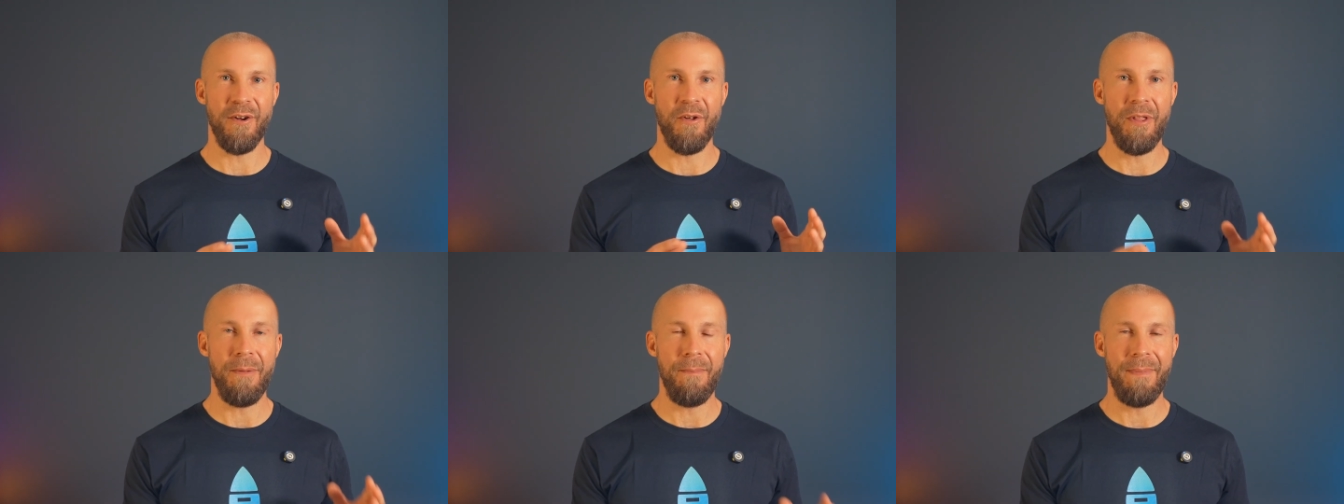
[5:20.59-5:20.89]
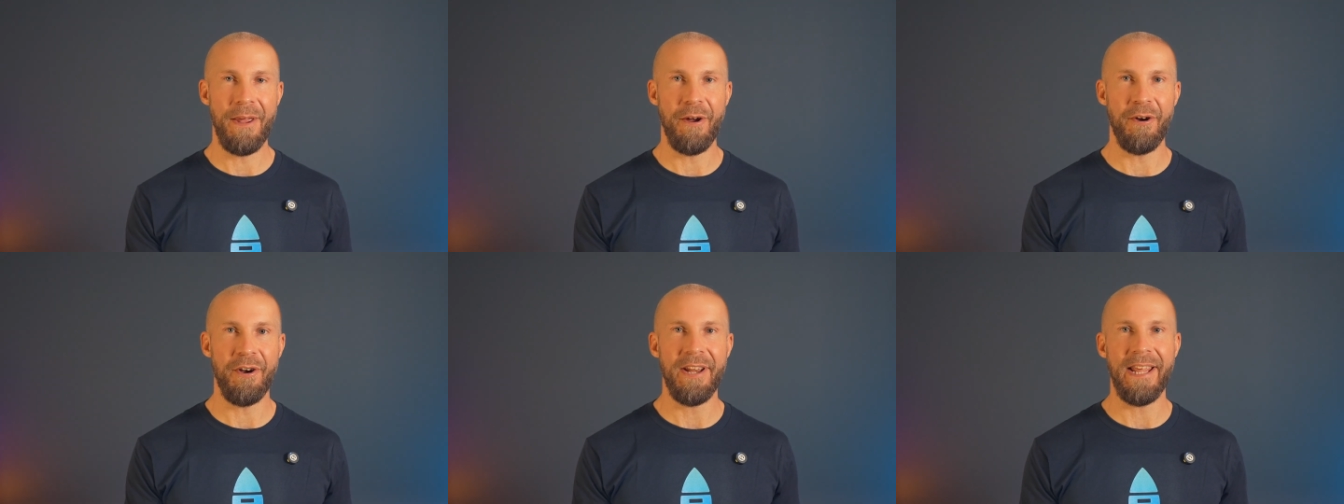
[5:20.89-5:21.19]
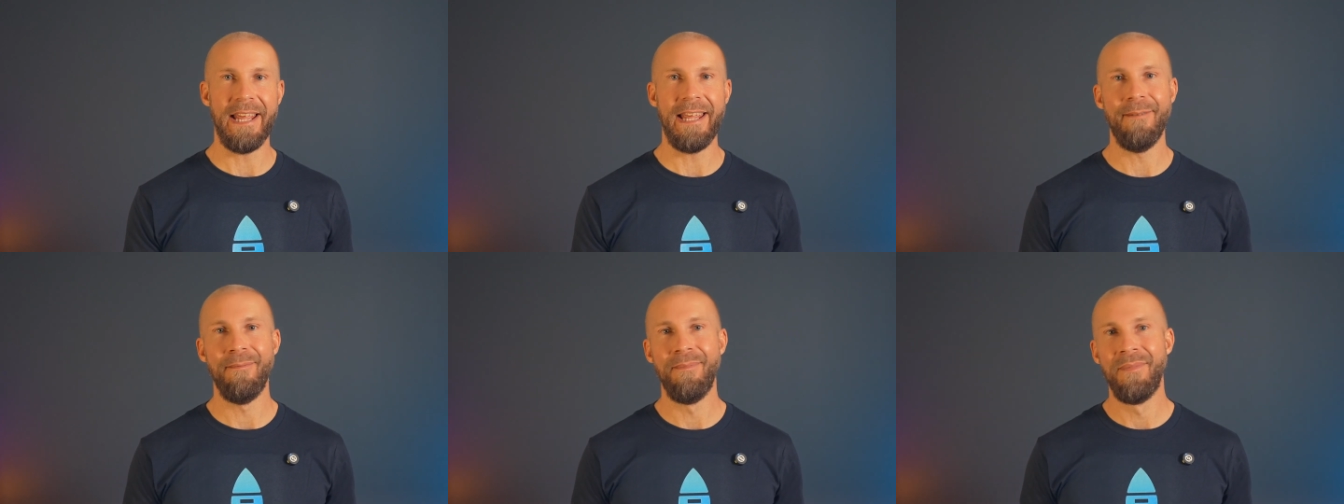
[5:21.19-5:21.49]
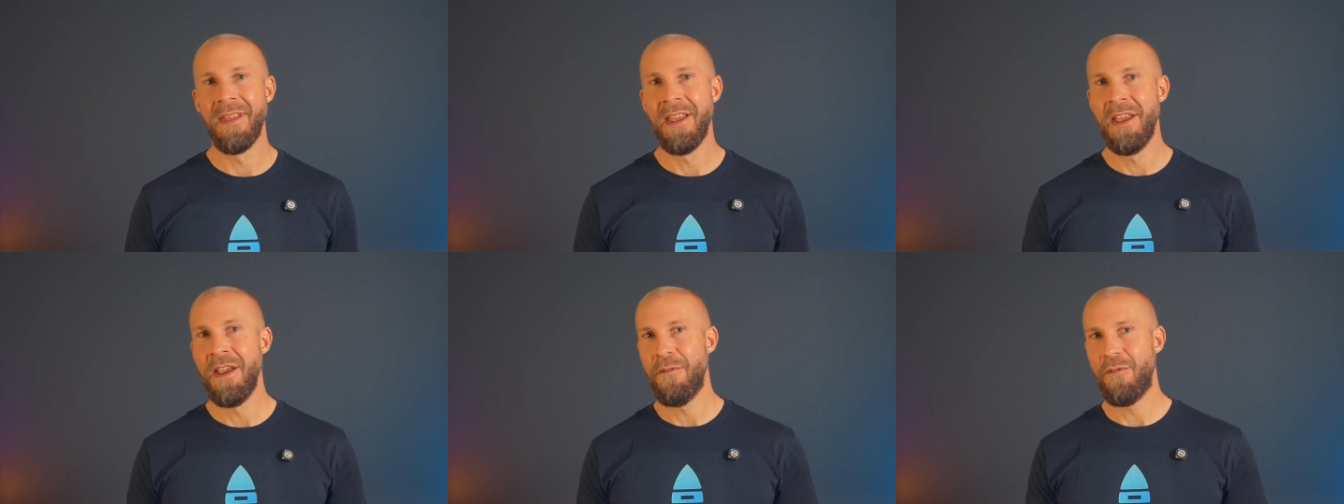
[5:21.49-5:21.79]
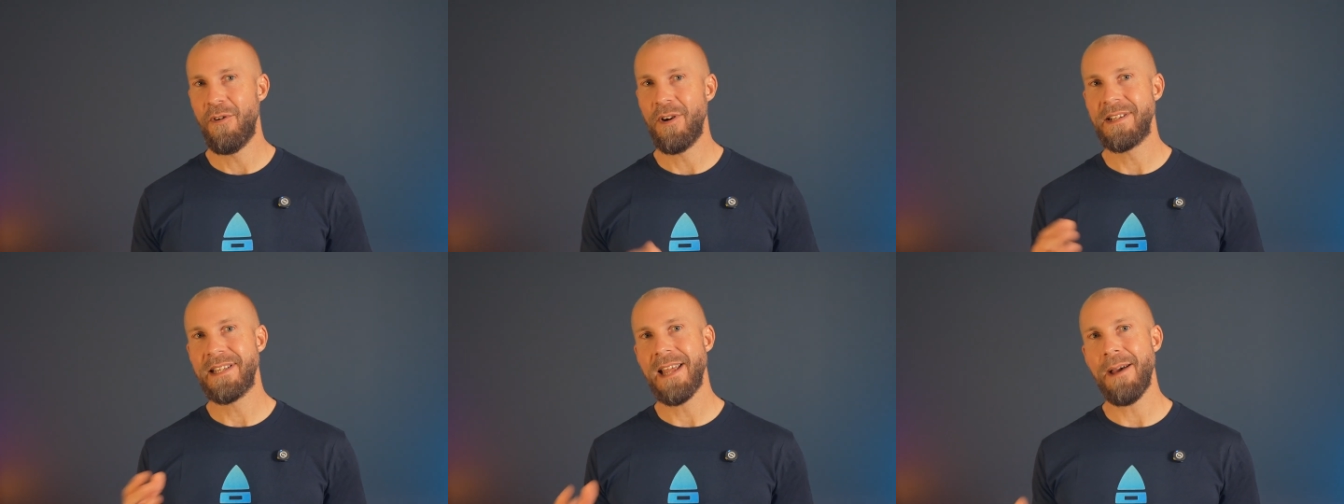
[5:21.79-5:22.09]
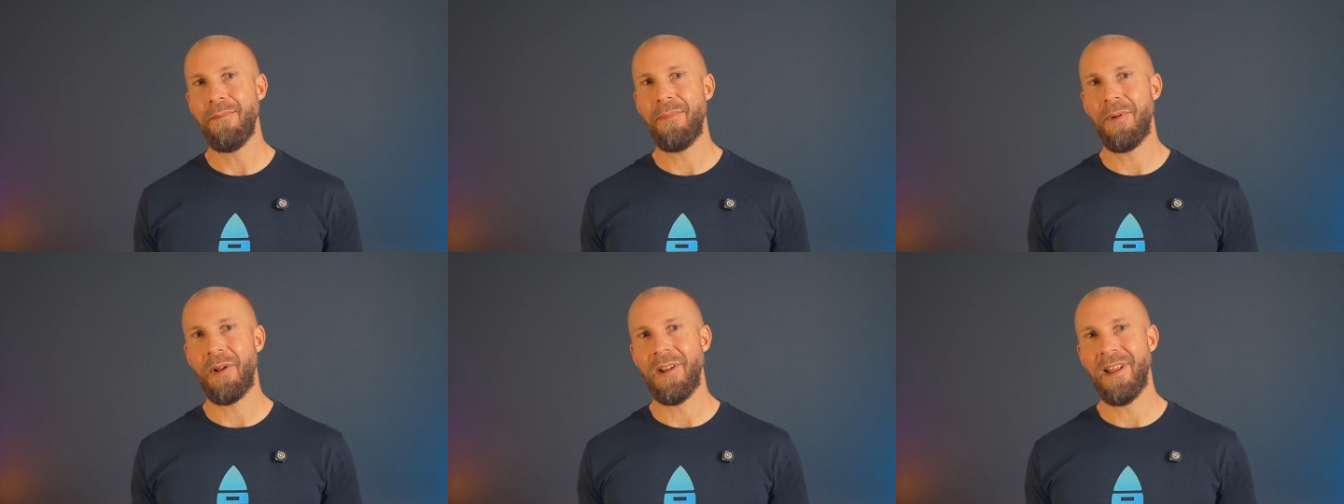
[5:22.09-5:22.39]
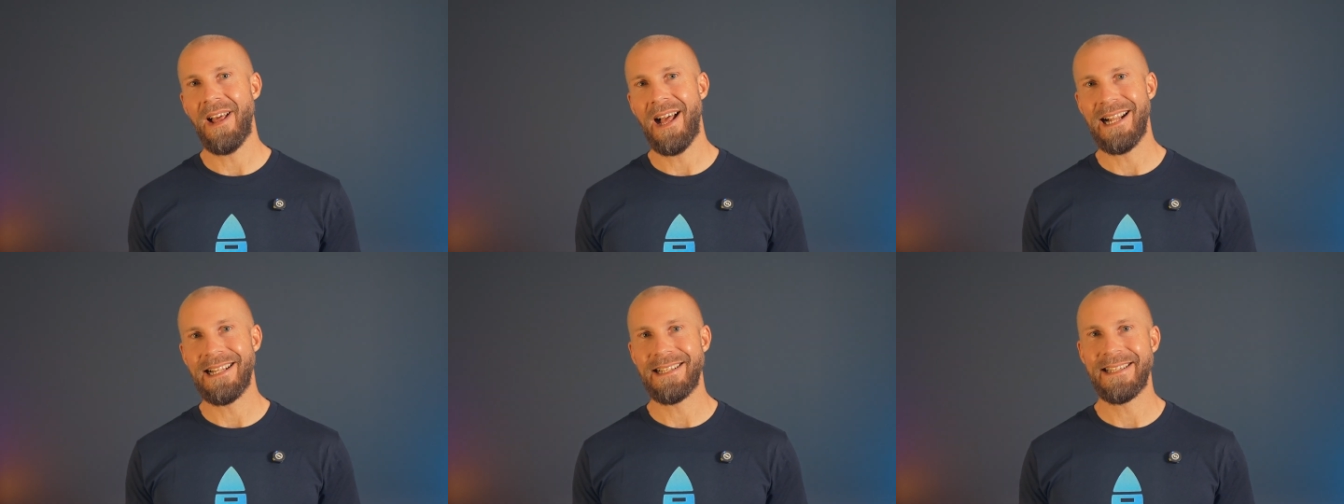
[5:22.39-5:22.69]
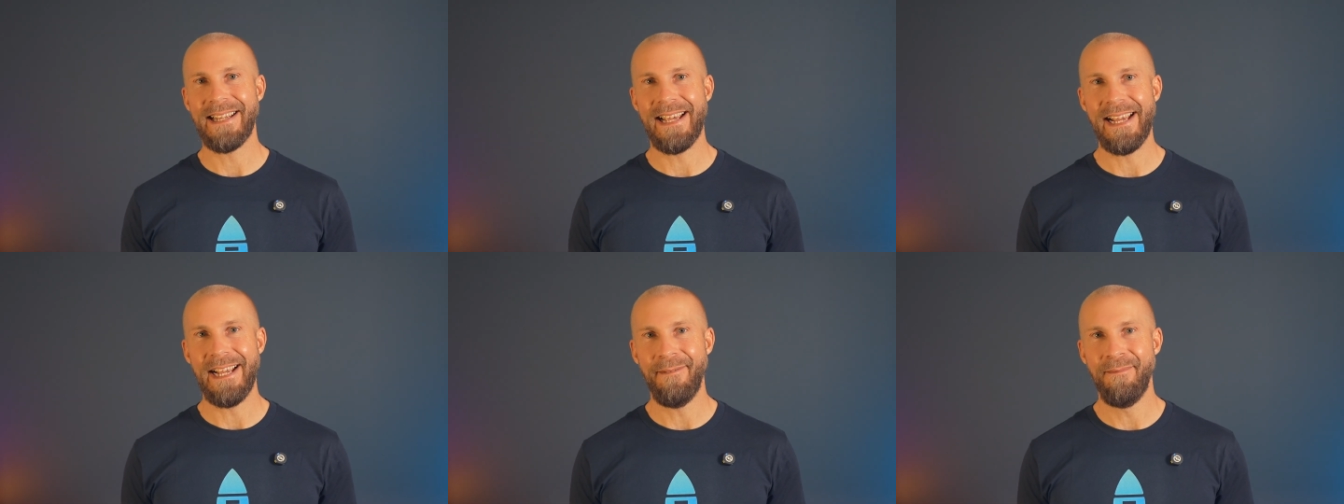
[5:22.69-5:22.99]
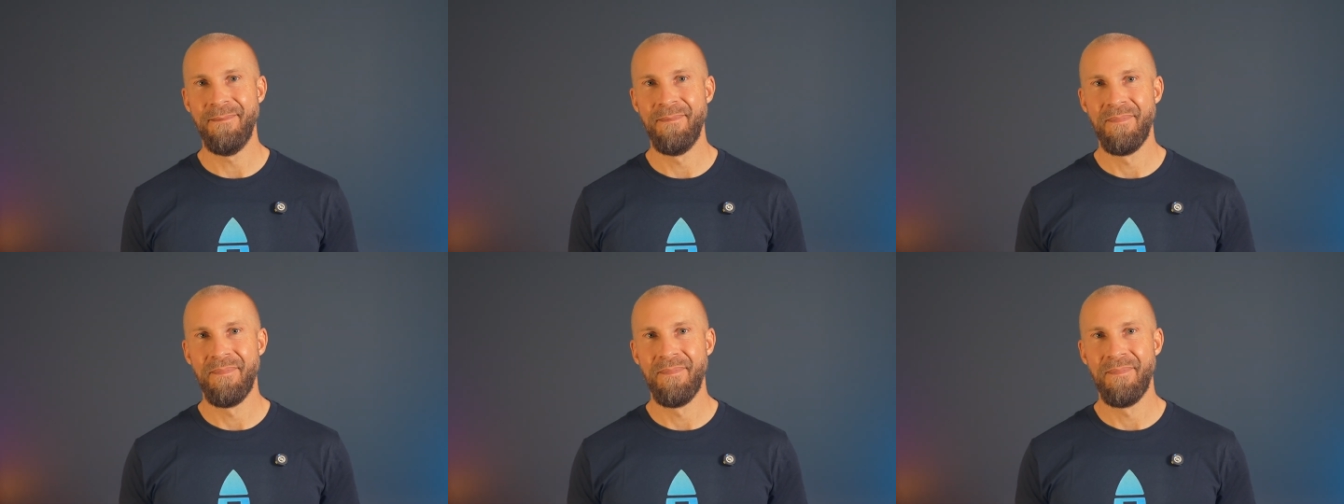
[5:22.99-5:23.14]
on the PRD. For example, I'll say,